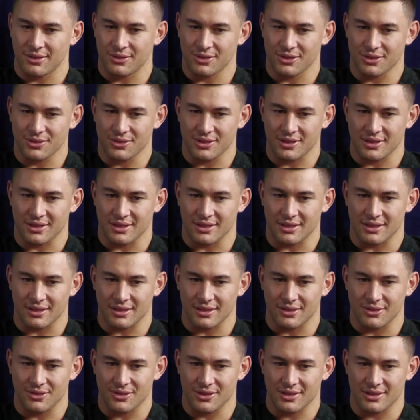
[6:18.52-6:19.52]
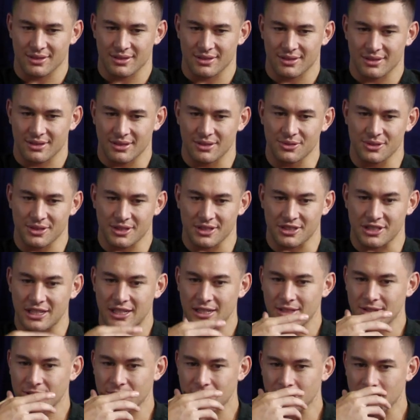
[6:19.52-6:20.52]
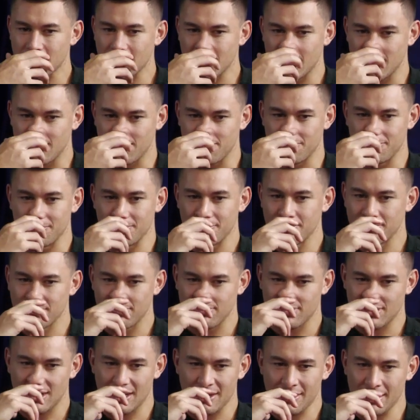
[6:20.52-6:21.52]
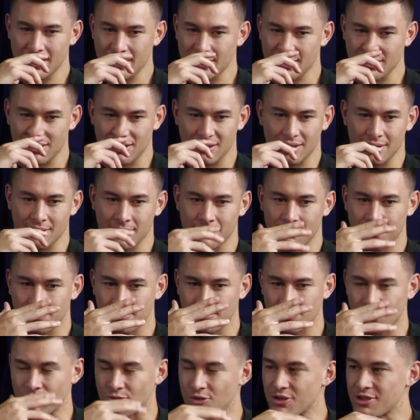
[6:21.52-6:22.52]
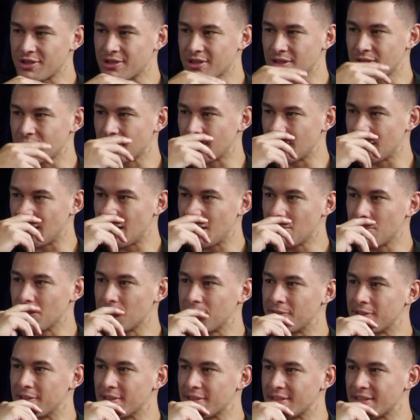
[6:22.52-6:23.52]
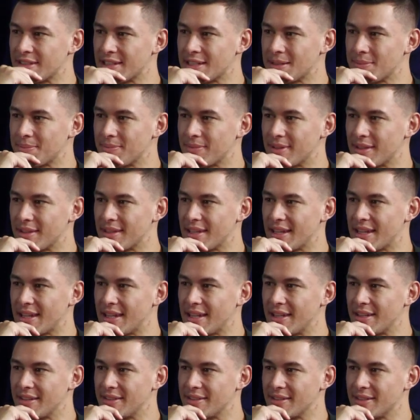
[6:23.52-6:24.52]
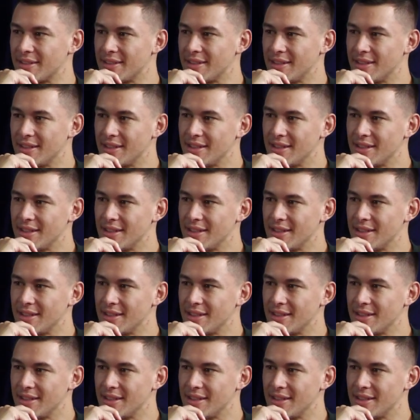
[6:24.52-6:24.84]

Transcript: yeah, it was always a it was it was a challenge. Um, I think the Roosters sort of helped with the setup that they mm. had.